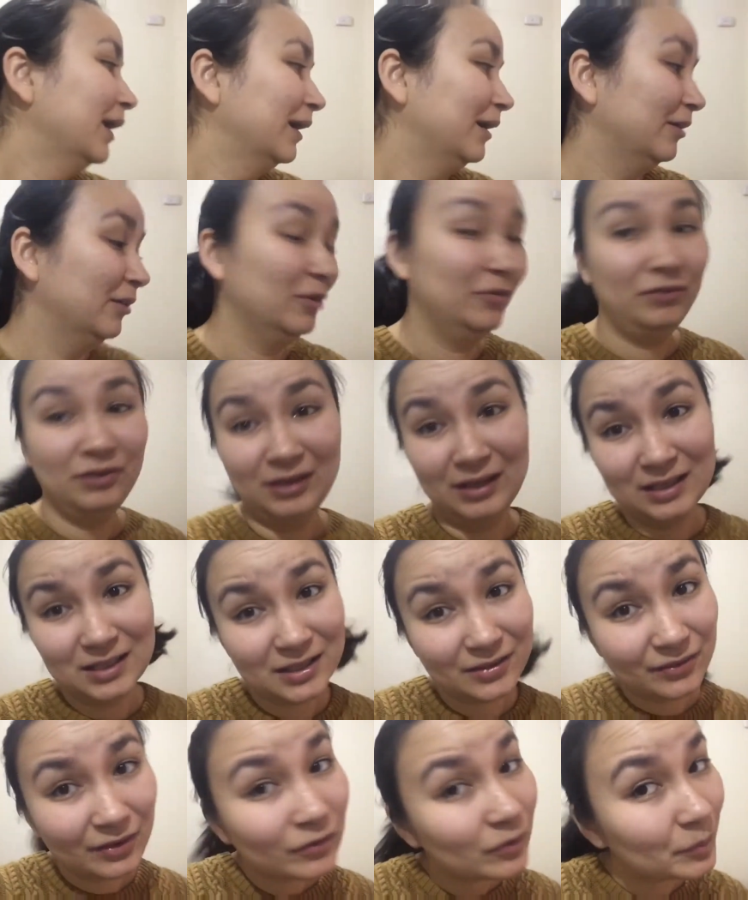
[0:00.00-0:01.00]
I don't know if you guys
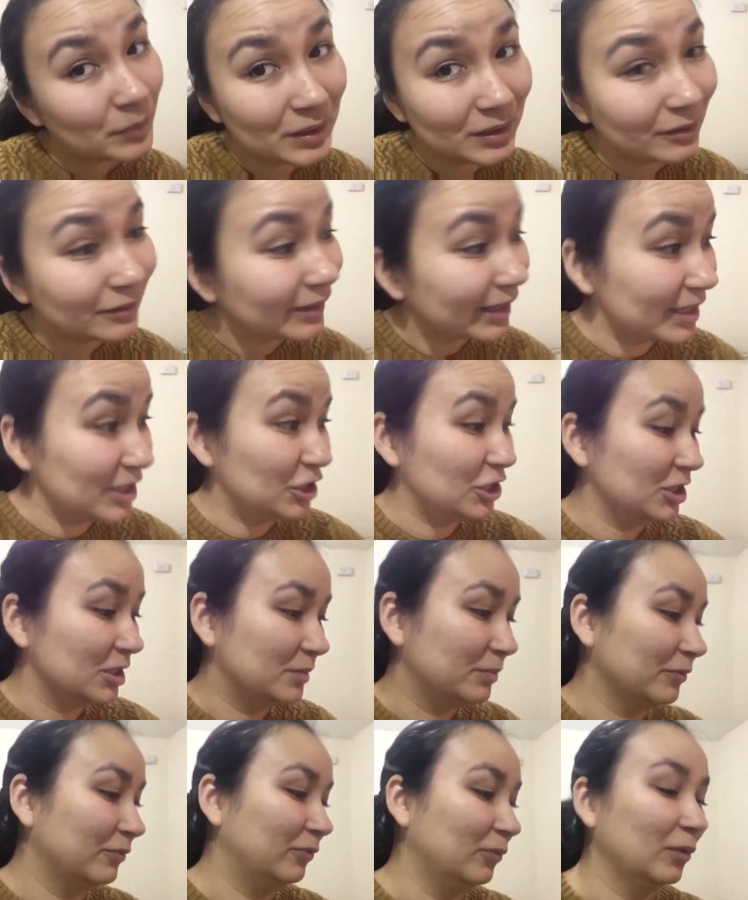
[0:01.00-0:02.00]
have ever peeled
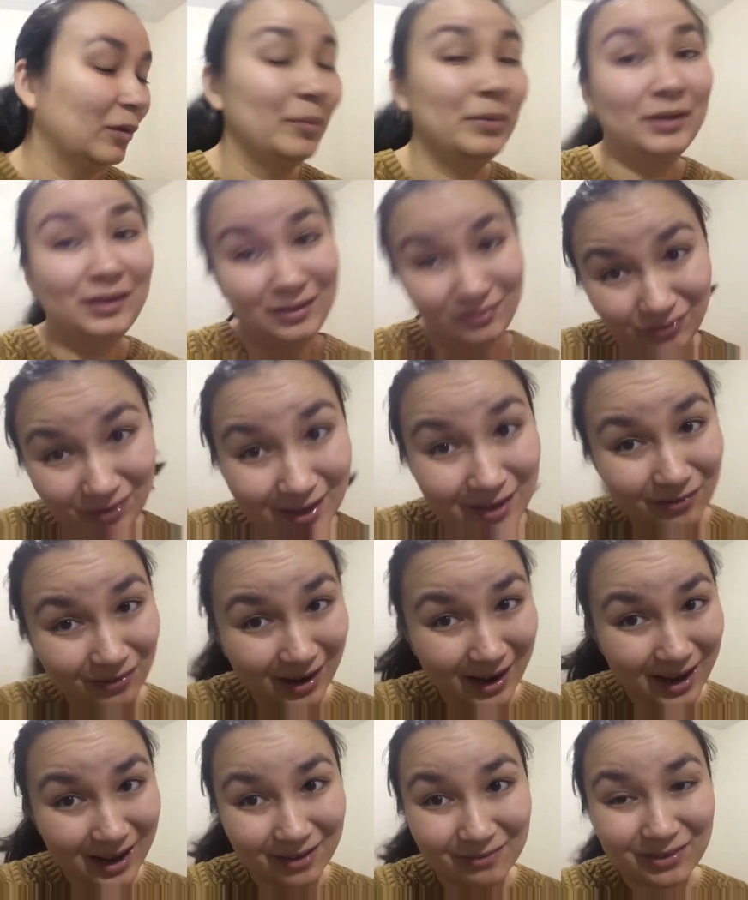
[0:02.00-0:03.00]
lychees before, but if you ever
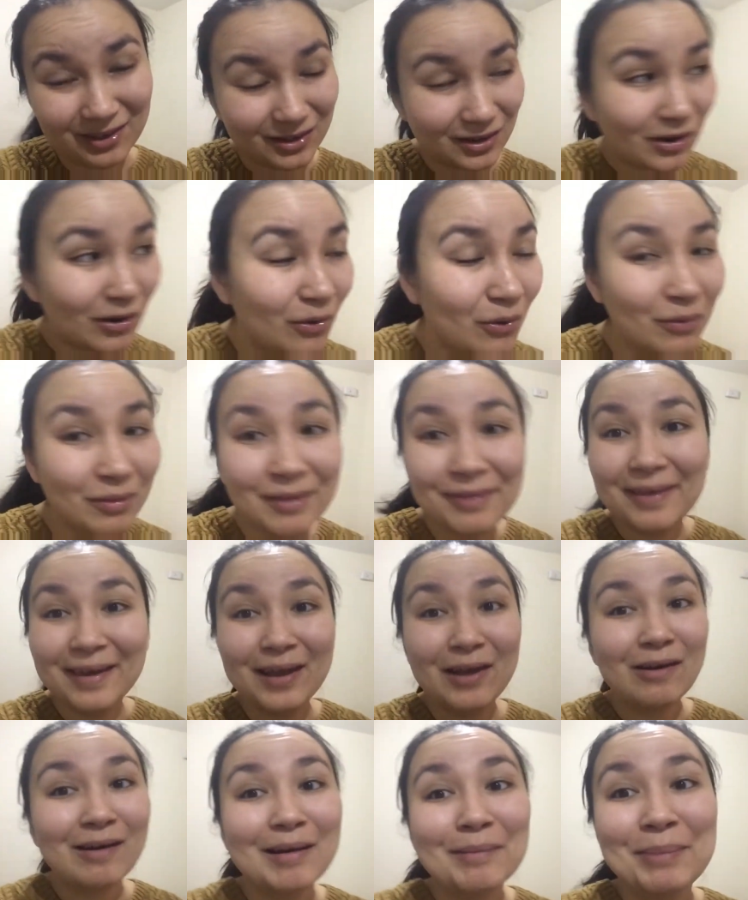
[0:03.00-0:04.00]
have, you know that they
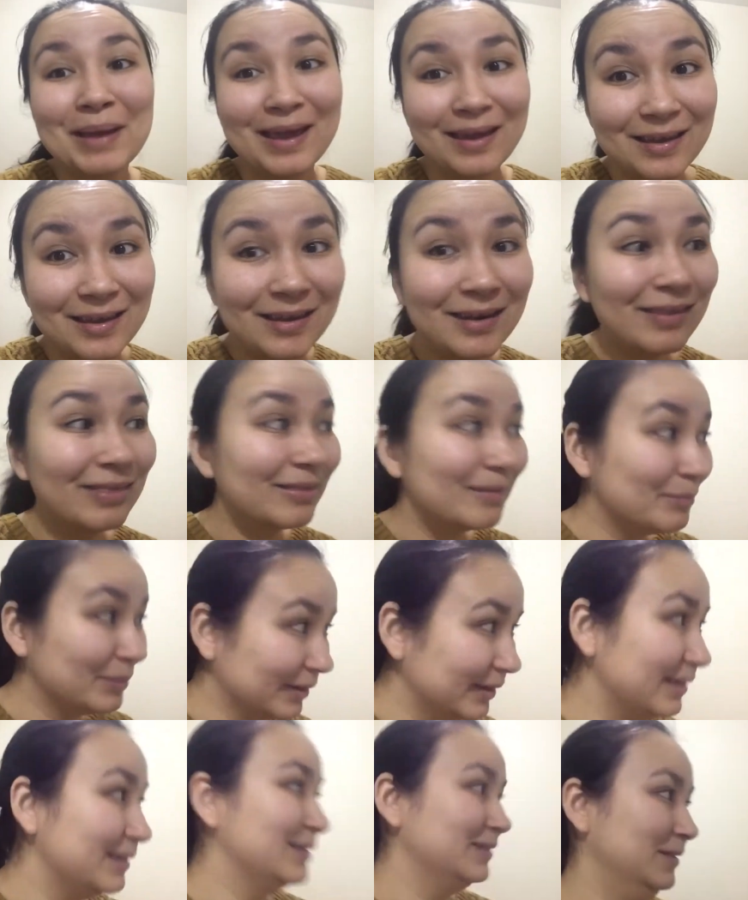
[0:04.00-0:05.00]
are a pain in the
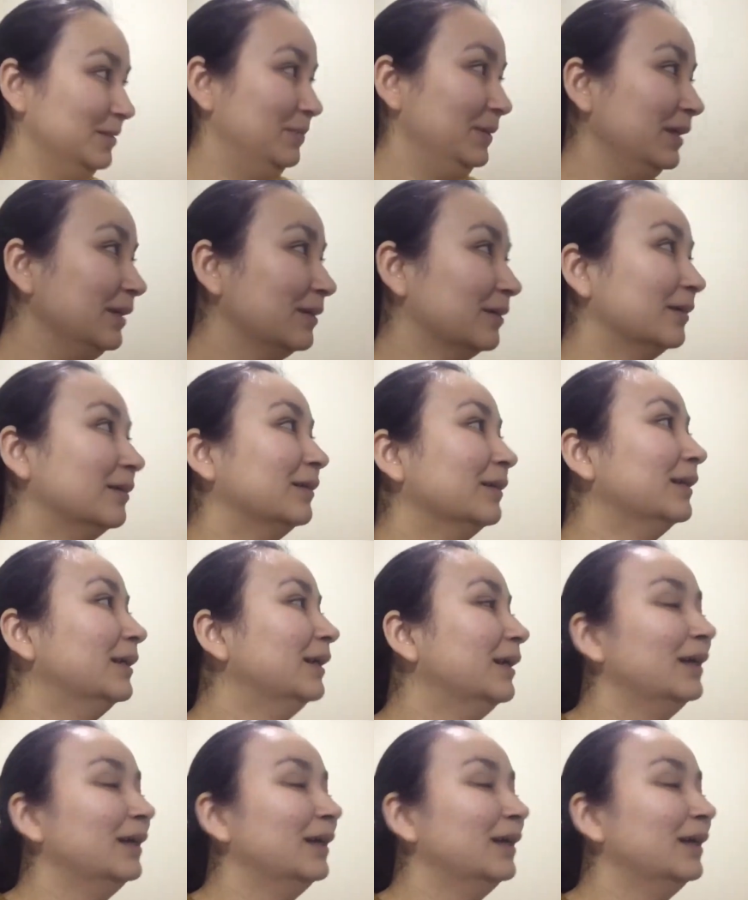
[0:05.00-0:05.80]
butt to peel.